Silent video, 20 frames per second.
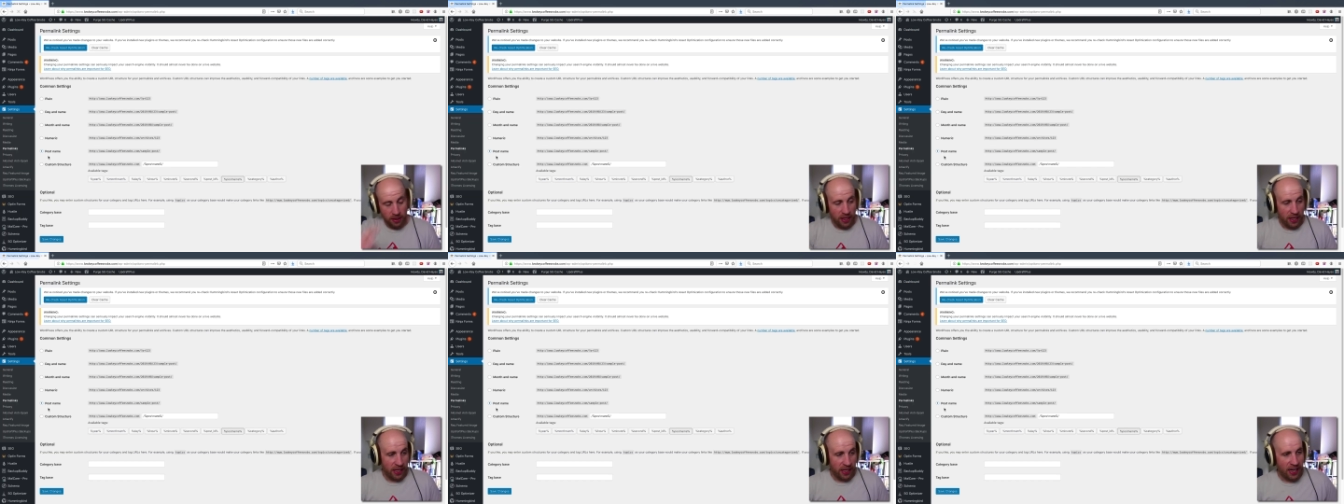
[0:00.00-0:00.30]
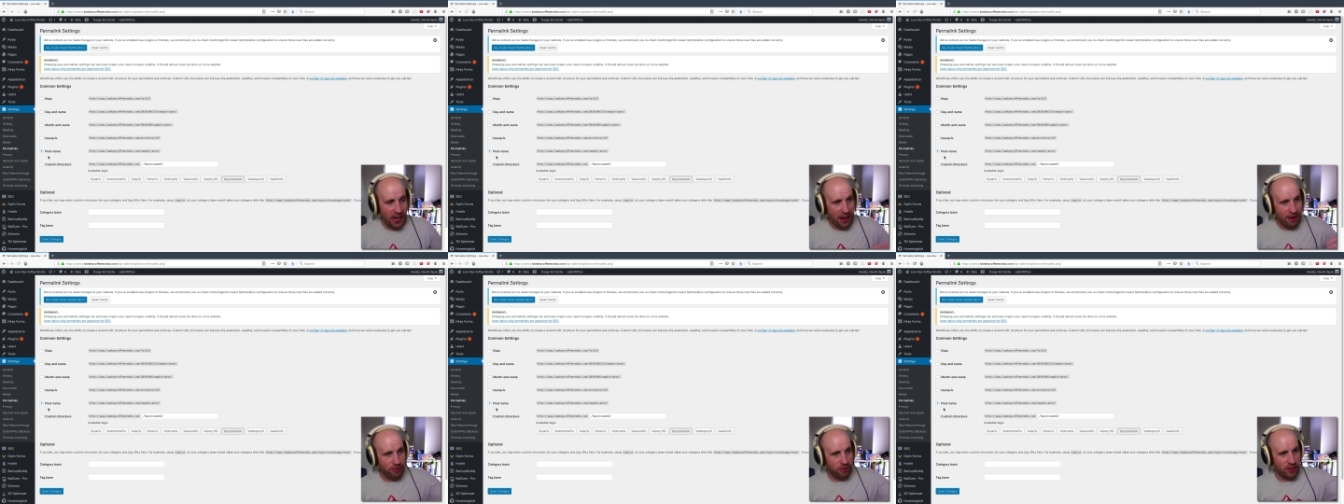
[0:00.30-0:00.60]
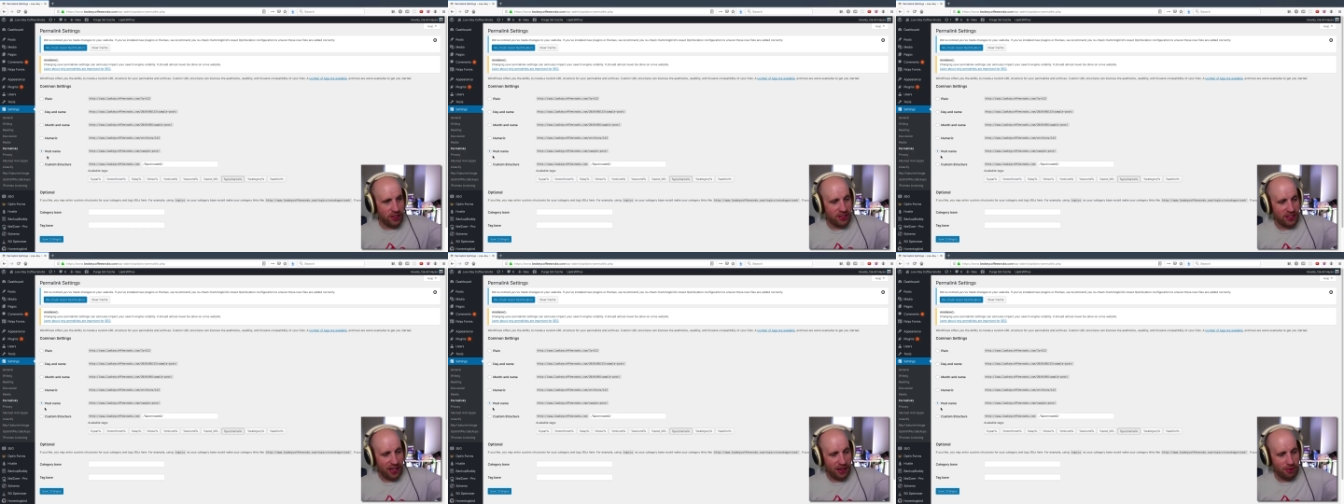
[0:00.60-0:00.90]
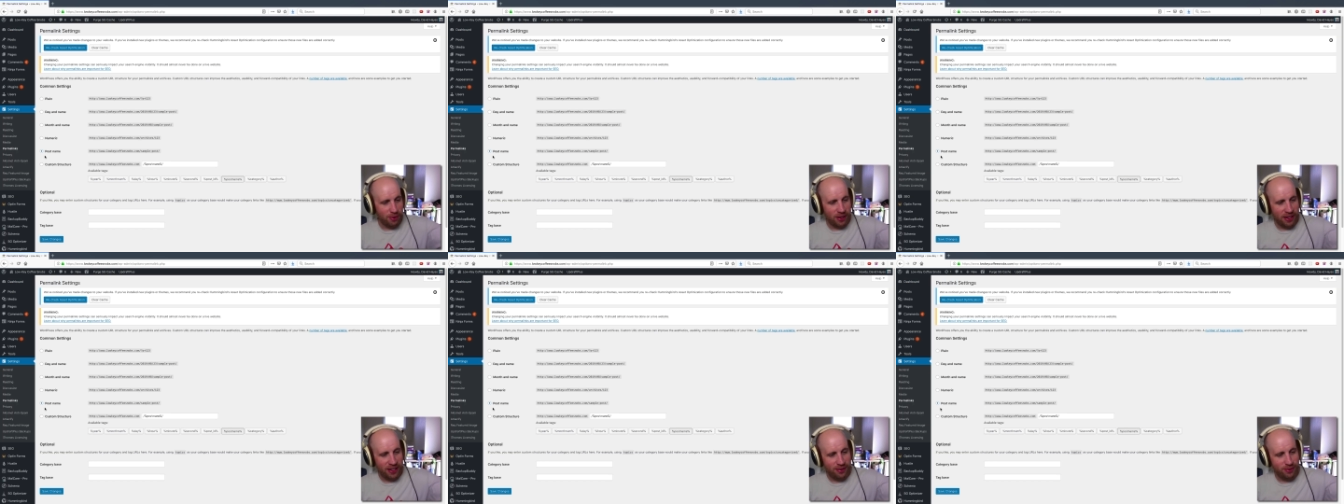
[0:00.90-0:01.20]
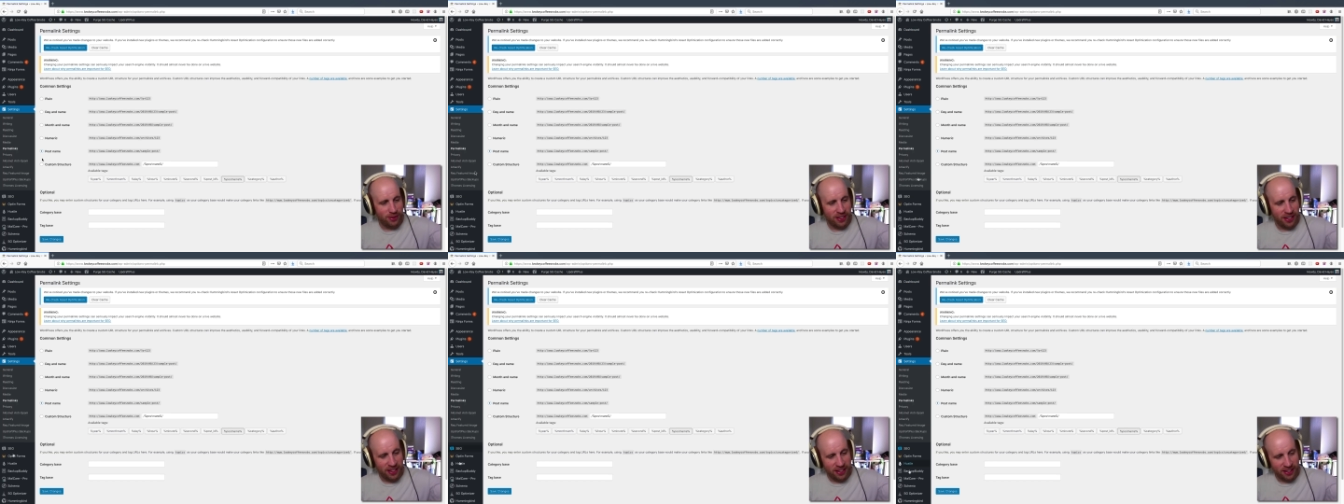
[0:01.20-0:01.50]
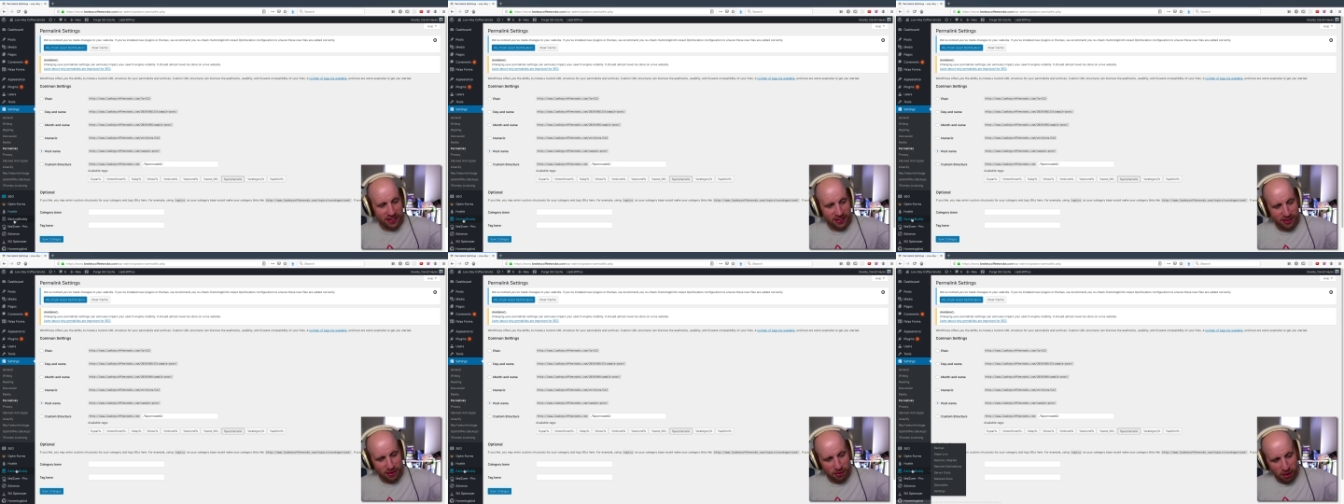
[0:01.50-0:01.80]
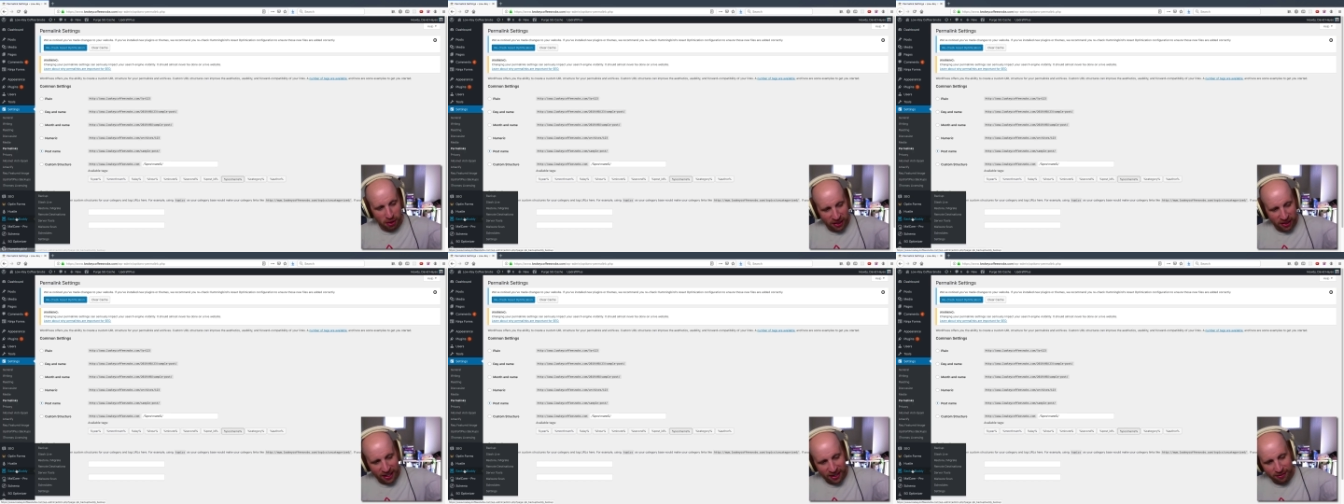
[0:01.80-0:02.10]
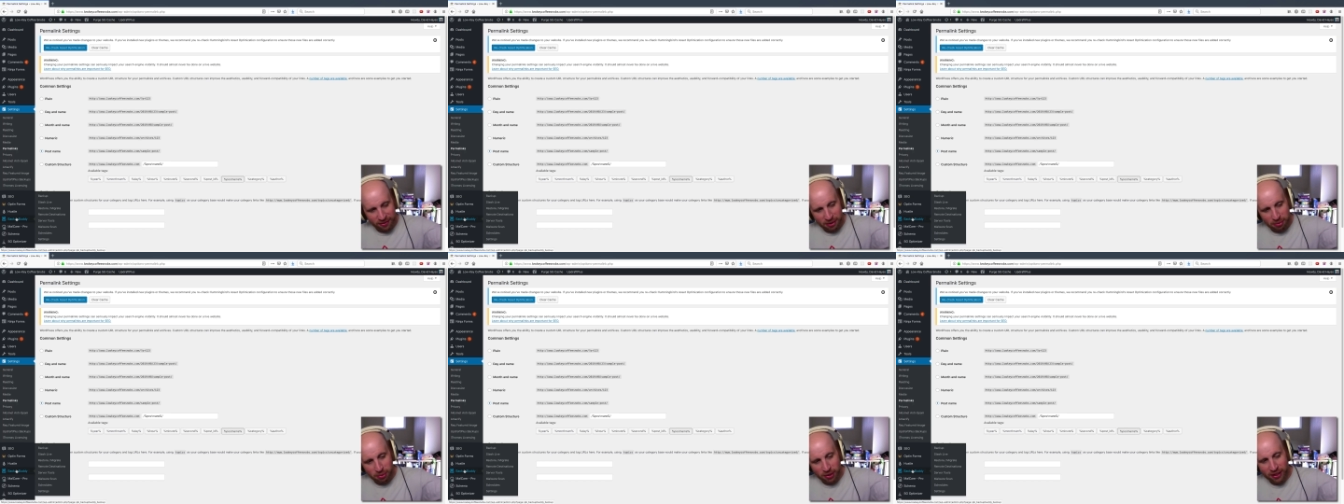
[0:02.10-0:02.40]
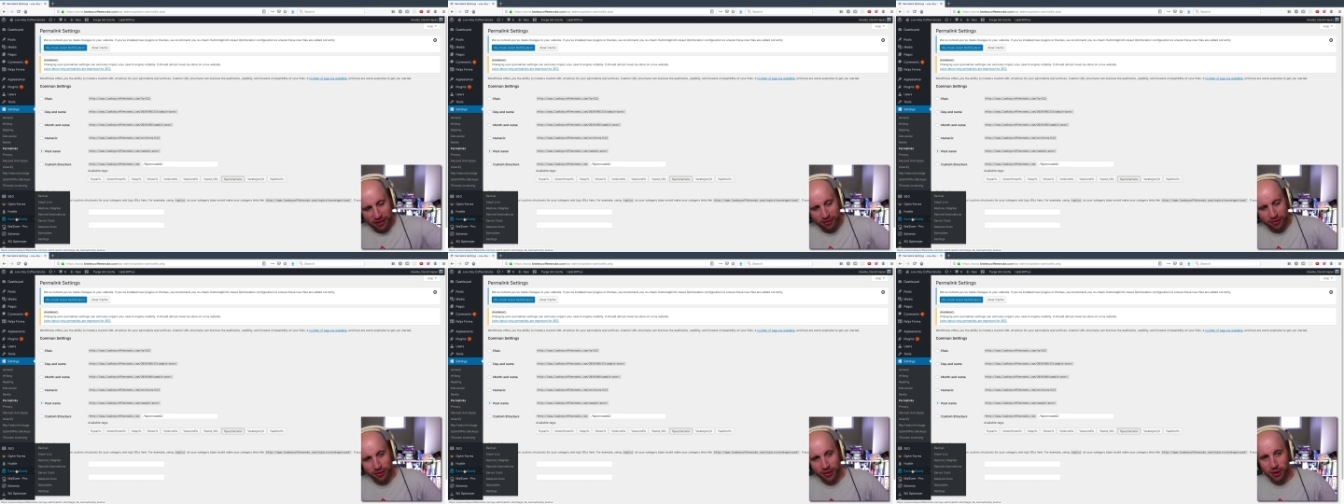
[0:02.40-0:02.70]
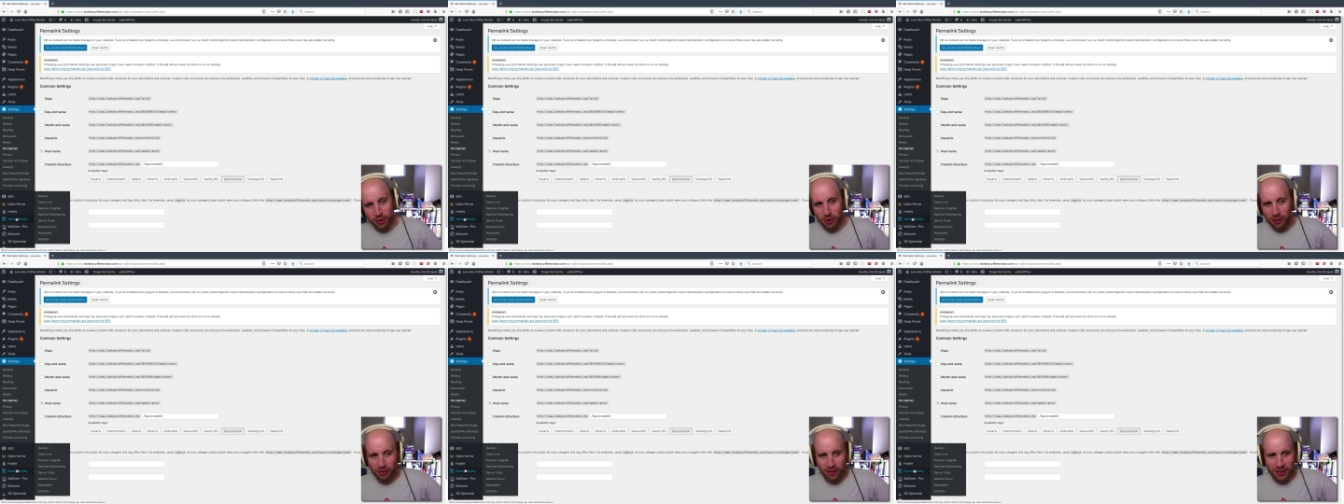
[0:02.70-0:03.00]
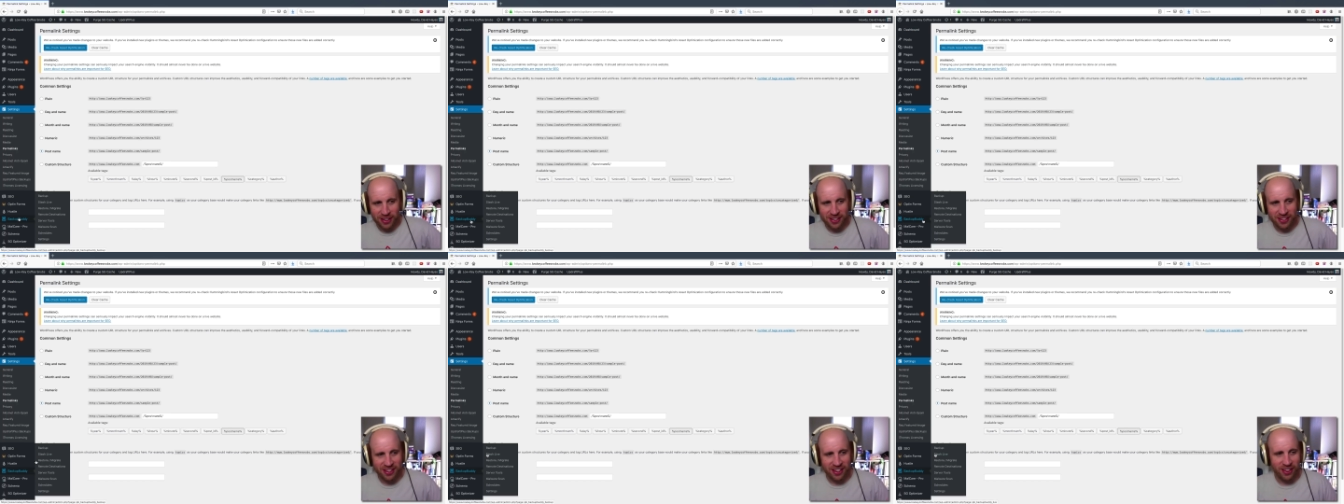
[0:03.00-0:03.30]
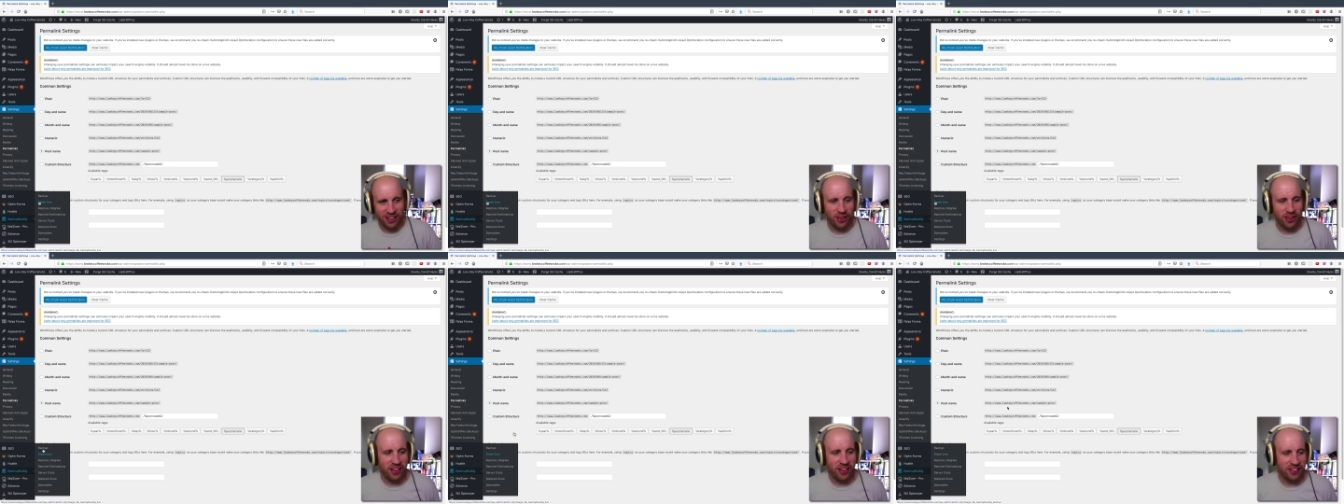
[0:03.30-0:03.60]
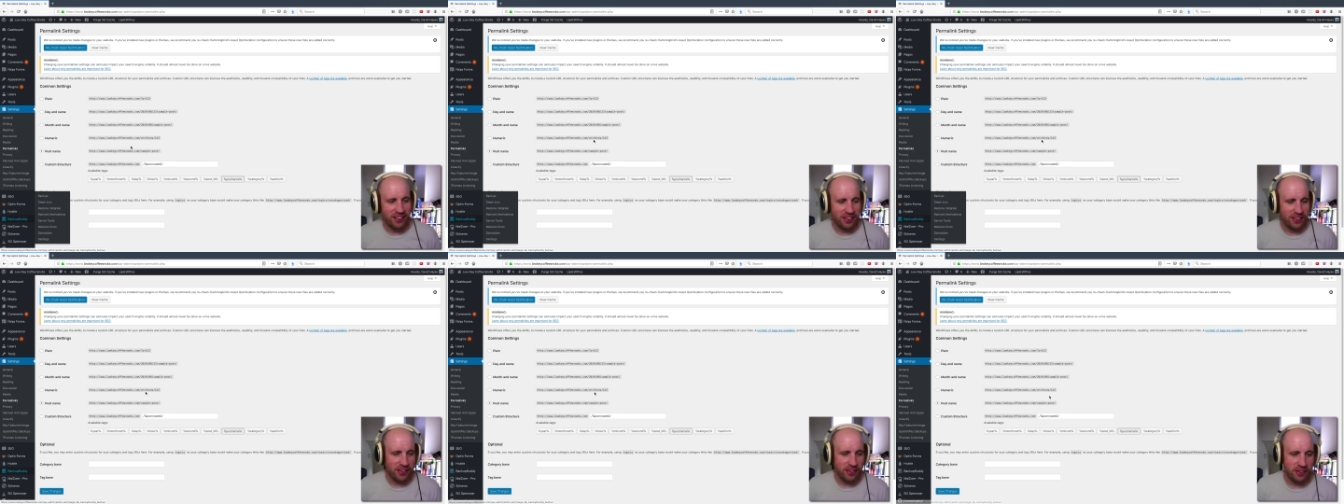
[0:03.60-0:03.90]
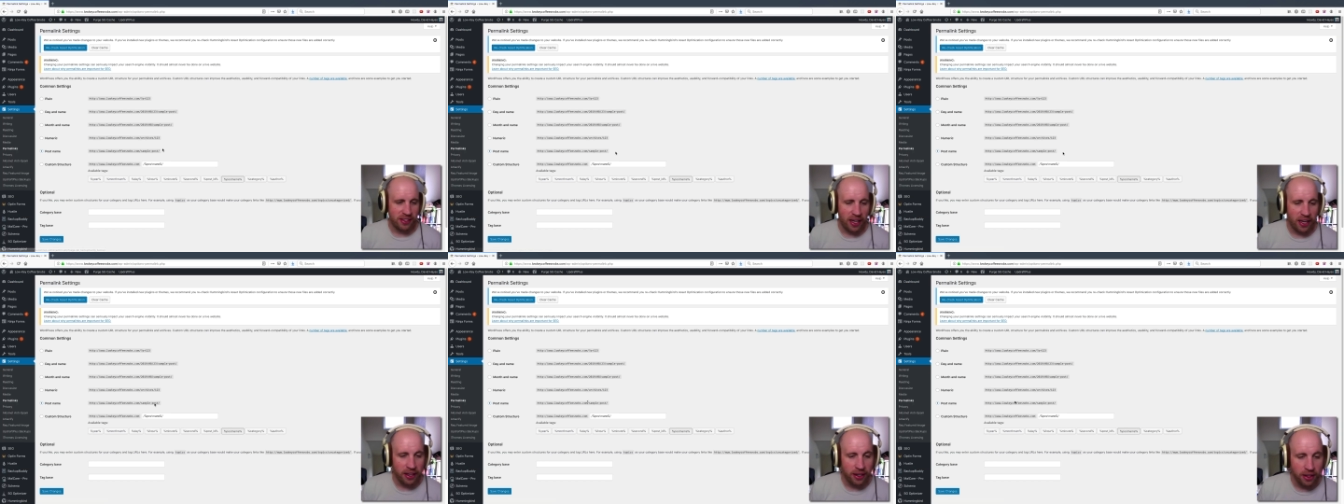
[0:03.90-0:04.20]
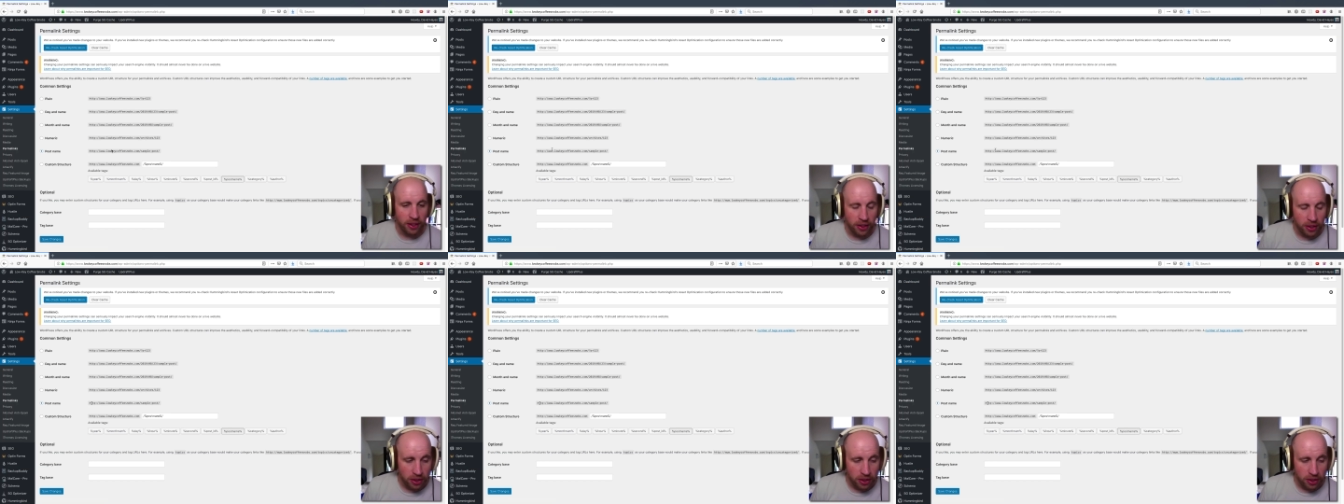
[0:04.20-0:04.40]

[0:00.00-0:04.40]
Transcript: and every site will have settings. A lot of them will have fewer of these little things at the side.